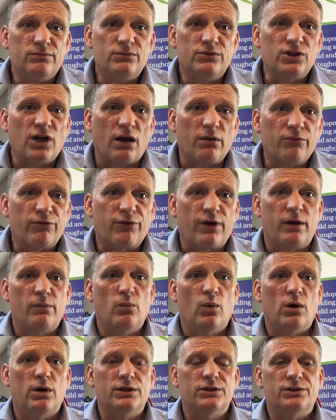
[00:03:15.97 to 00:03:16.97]
time
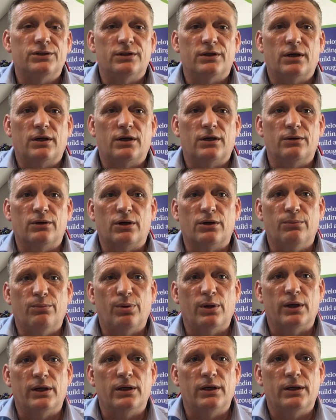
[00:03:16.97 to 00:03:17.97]
frame wise can
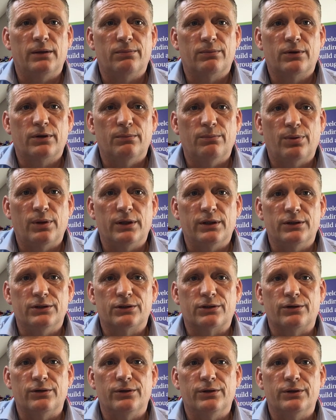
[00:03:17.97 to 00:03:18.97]
completely
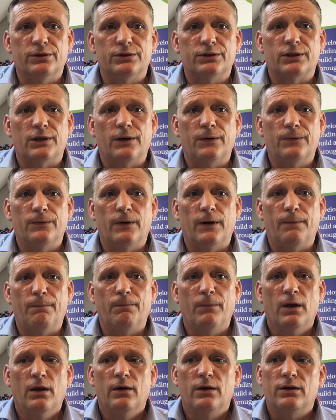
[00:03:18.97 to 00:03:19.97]
screw you. So you
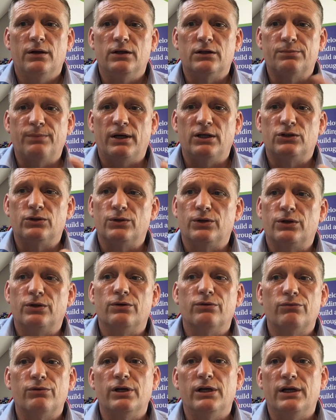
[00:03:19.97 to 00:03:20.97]
need to make sure
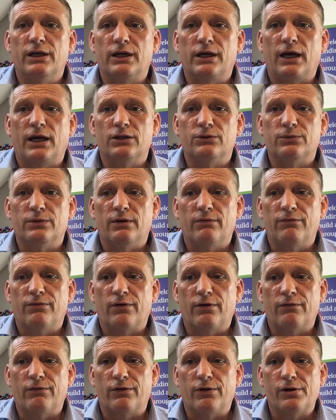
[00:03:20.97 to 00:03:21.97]
you really engage with them
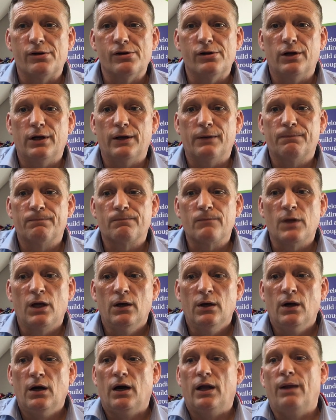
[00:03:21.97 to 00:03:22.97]
very, very early.
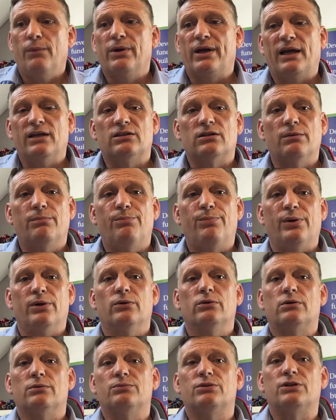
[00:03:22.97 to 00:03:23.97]
And then we get into the
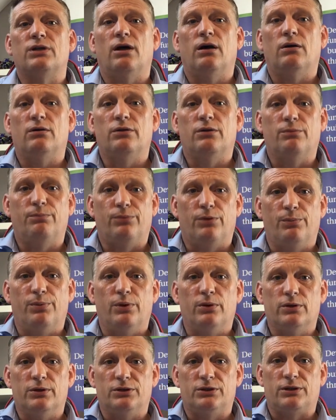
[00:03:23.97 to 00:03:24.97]
build themselves, the
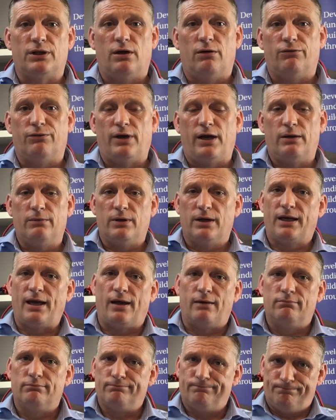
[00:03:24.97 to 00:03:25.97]
build itself. Now,
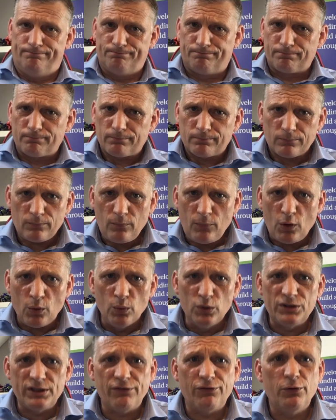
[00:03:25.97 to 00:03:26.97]
again, it
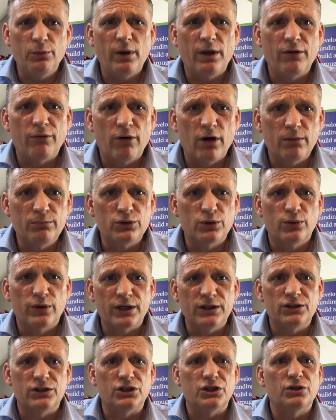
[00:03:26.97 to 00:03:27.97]
will differ whether I'm
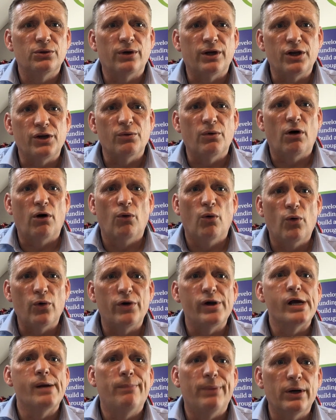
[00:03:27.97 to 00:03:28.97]
talking to you and you are
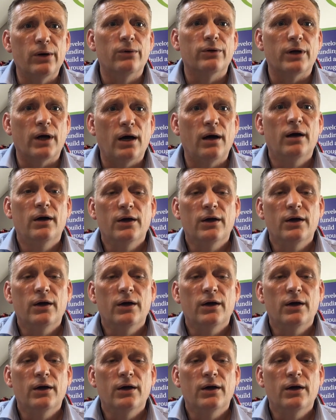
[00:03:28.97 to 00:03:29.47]
already a builder